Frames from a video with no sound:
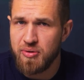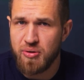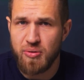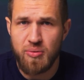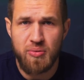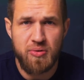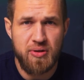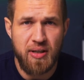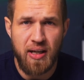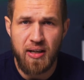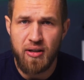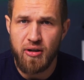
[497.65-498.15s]

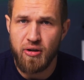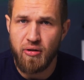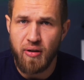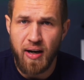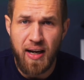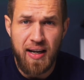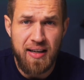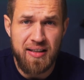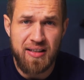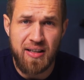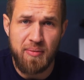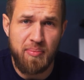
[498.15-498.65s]
to 10
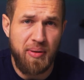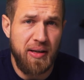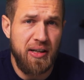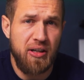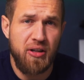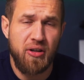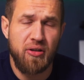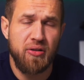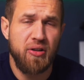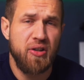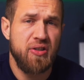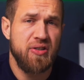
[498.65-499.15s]
grand,
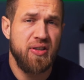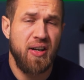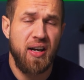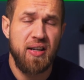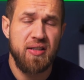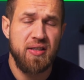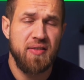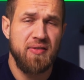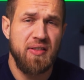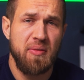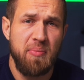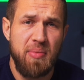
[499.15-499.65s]
depending on the
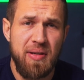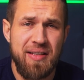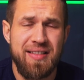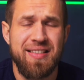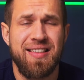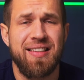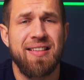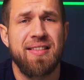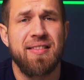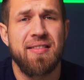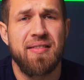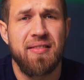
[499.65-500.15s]
size of the
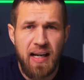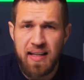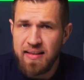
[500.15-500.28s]
business.